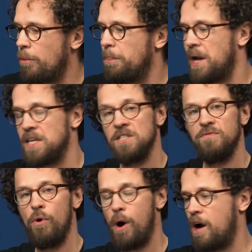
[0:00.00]
our plugins
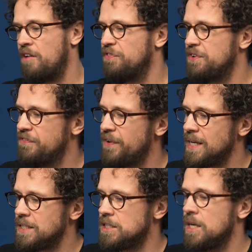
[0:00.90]
for After
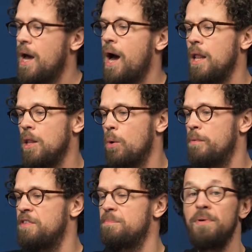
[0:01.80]
Effects along
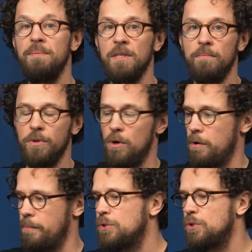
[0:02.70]
with Premiere
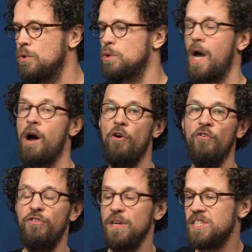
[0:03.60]
Pro. To use our
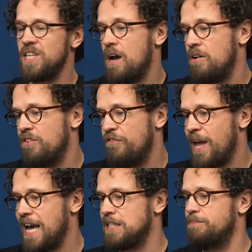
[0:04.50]
free sound
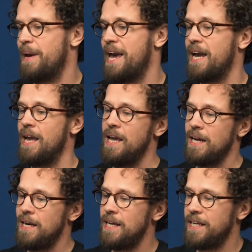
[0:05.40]
effects pack,
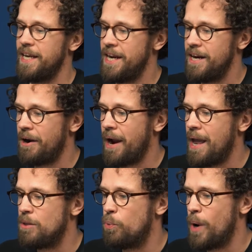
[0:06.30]
click here
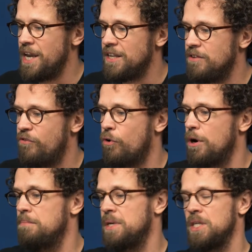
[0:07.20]
and wait for
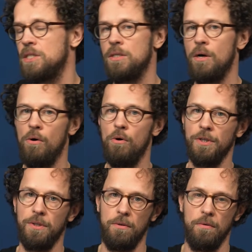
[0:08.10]
a minute or
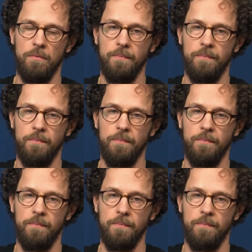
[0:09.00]
two.